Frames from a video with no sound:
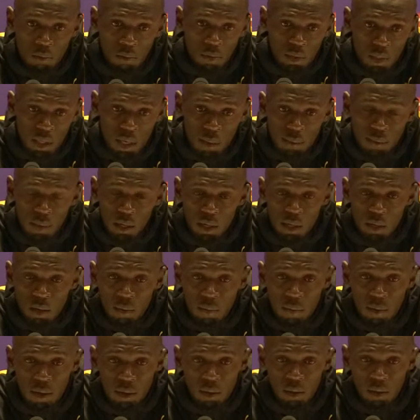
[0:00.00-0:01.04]
Slept a little
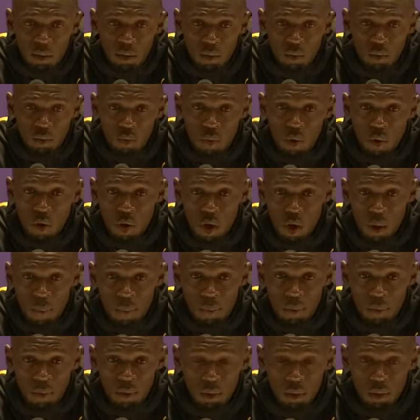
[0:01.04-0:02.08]
bit, woke up,
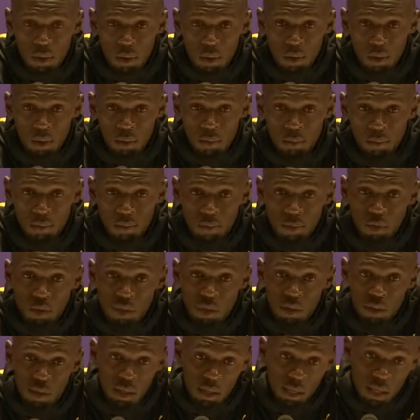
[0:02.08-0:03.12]

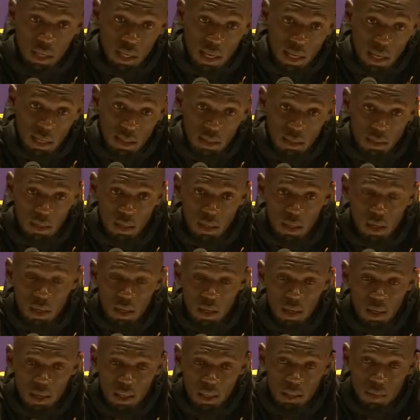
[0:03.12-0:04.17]
treated again.
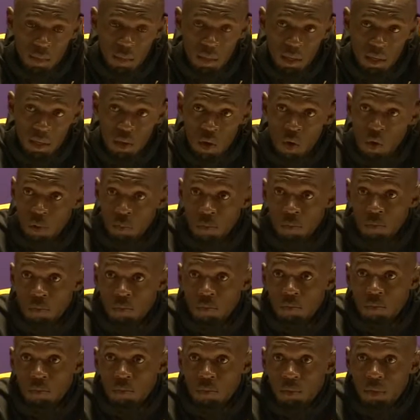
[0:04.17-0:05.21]
I just been home,
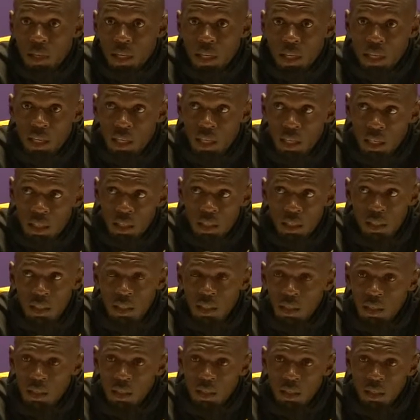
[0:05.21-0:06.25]
taking it easy,
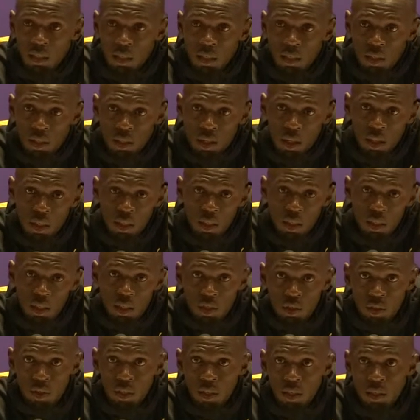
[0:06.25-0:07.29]
and I just continue
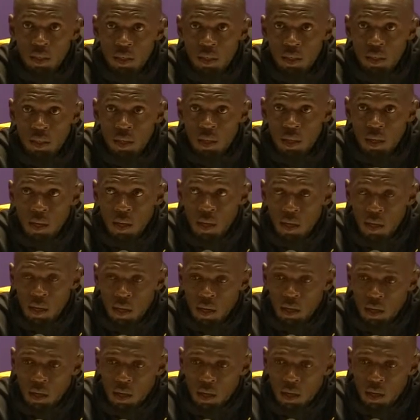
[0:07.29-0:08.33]
treating
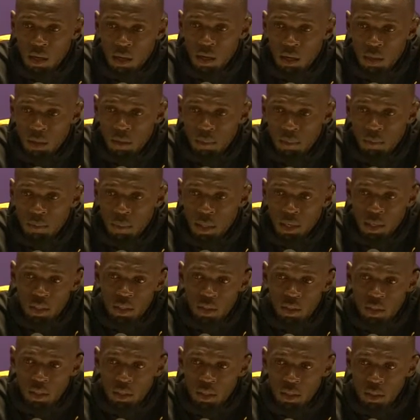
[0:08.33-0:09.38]
my
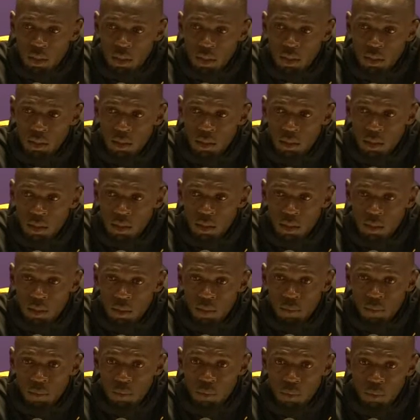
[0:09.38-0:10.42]
injury until
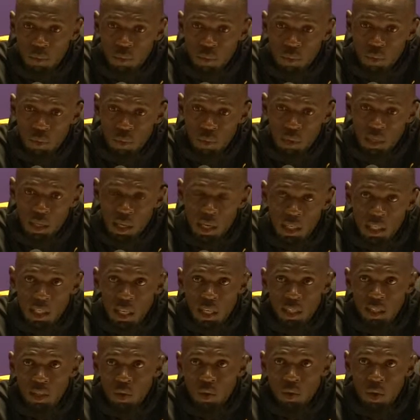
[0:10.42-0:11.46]
we get a
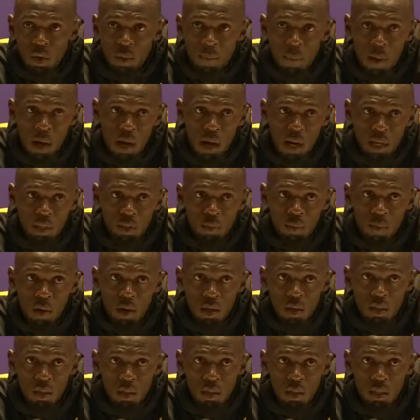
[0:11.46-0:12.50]
chance to do MRI
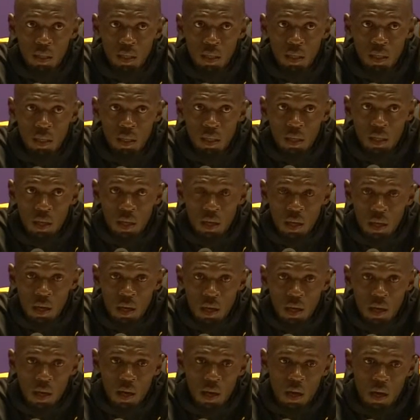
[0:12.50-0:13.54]
tomorrow to see
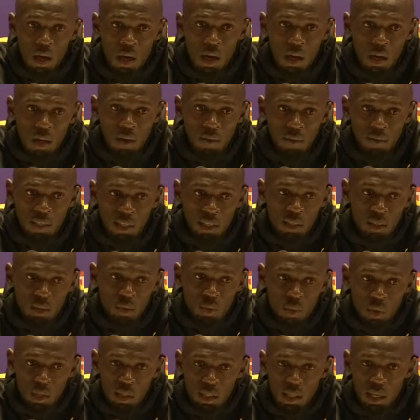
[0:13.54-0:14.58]
if it's
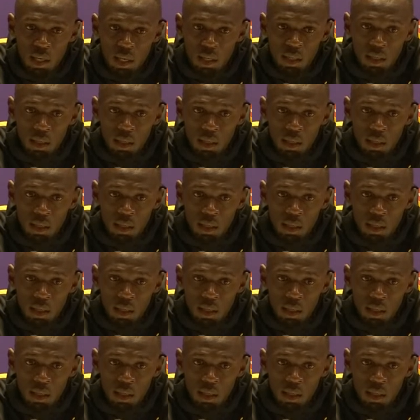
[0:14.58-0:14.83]
as worse